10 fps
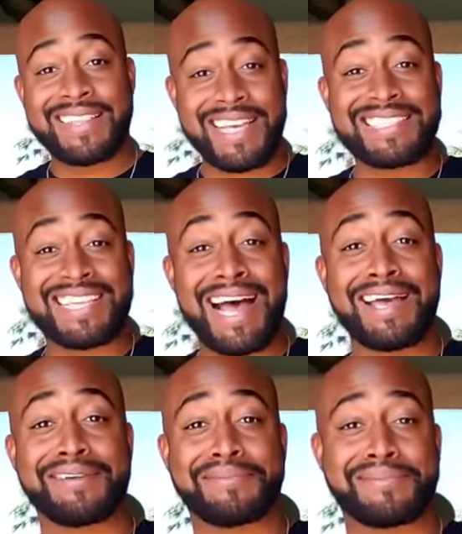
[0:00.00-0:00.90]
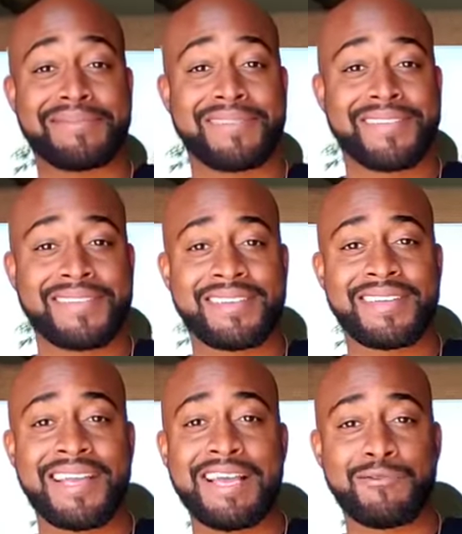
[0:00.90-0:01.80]
That's time.
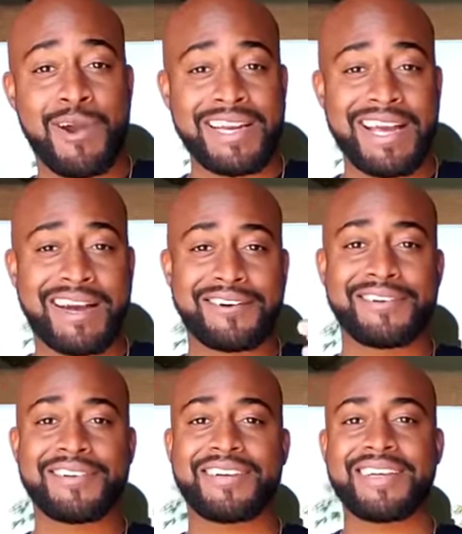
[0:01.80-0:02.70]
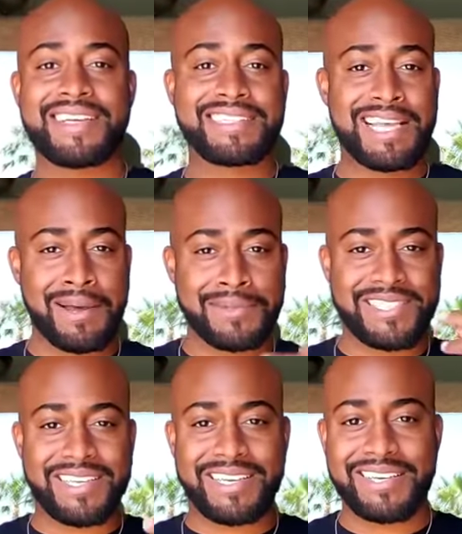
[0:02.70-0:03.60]
Right now, time is
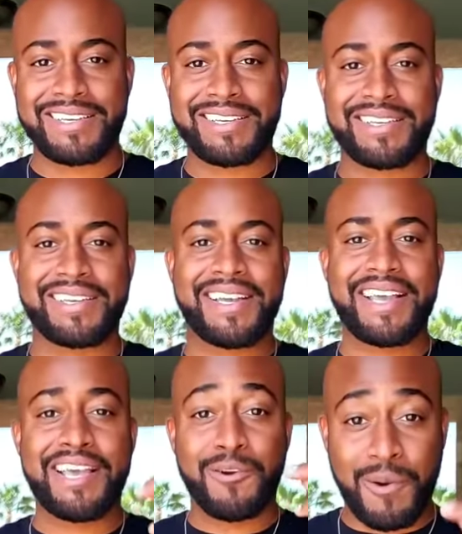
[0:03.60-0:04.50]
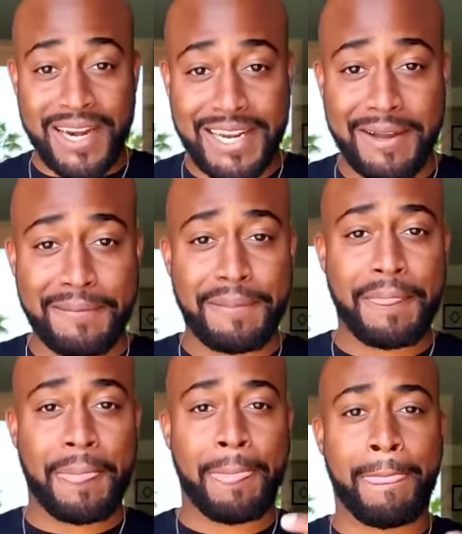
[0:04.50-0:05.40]
ticking. Right now.
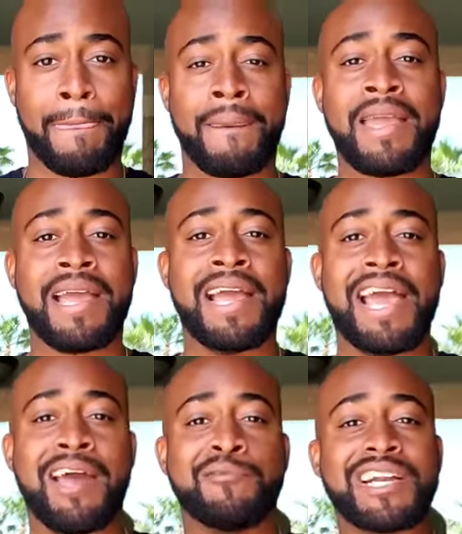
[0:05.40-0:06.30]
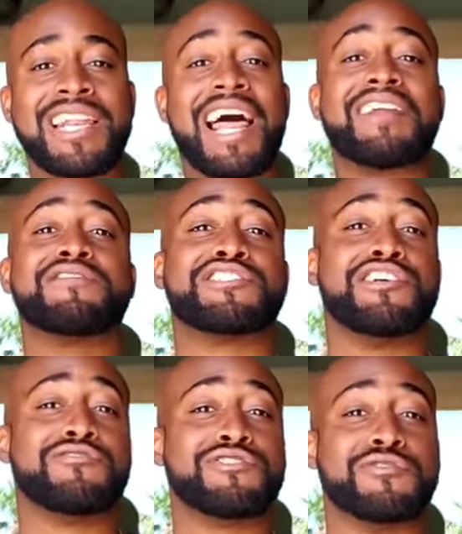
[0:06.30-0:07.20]
And what a lot of us
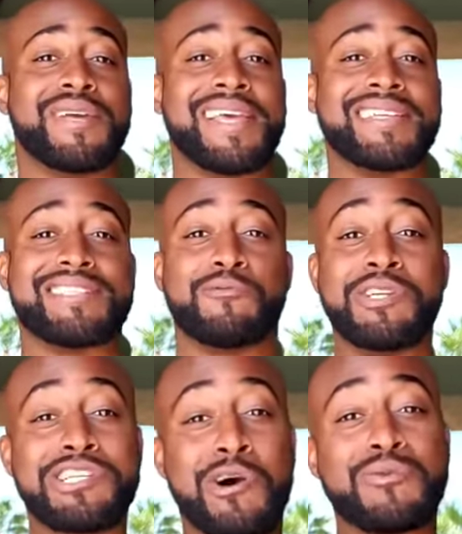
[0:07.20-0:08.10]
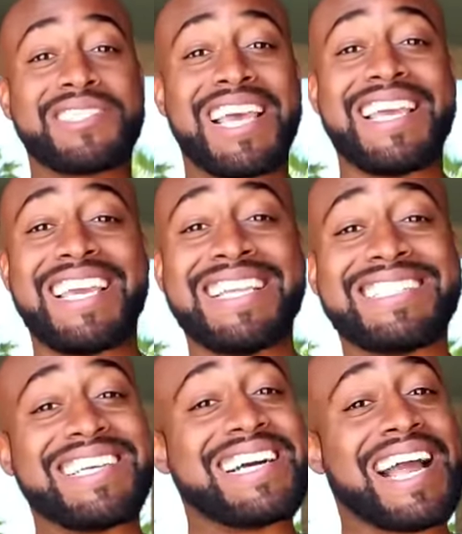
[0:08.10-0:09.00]
don't do is we don't take
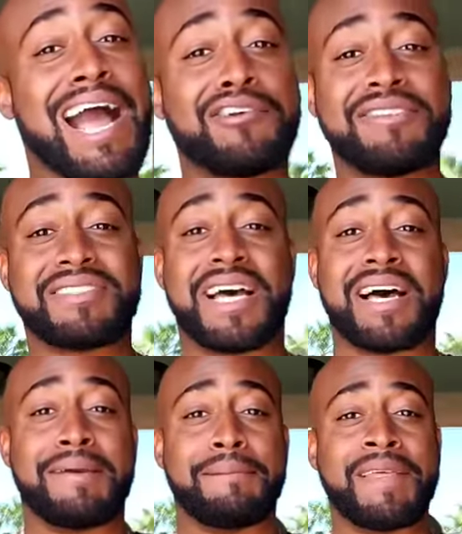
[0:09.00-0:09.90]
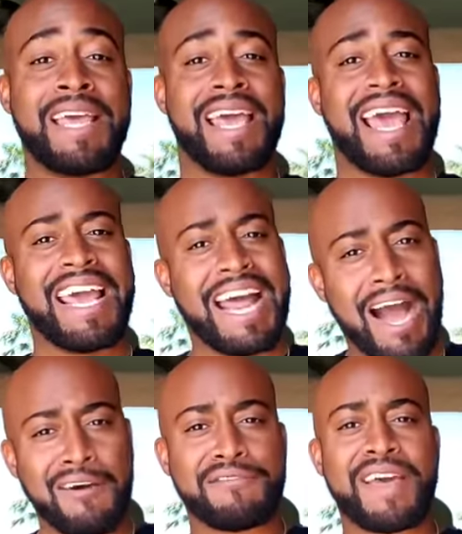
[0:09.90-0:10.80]
into account of time and
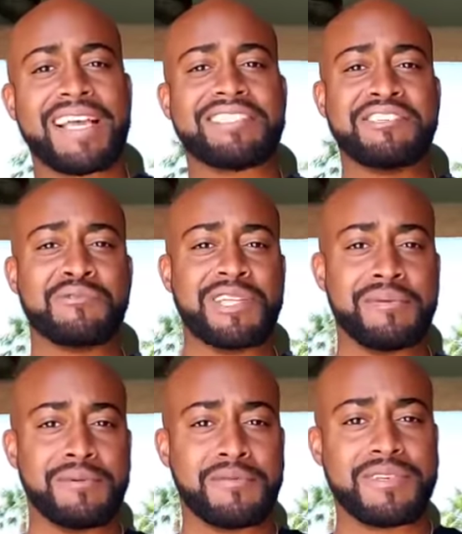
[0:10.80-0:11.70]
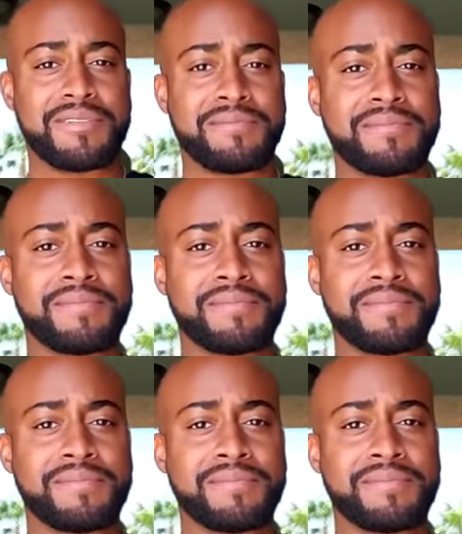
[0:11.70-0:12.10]
how fast it's really moving.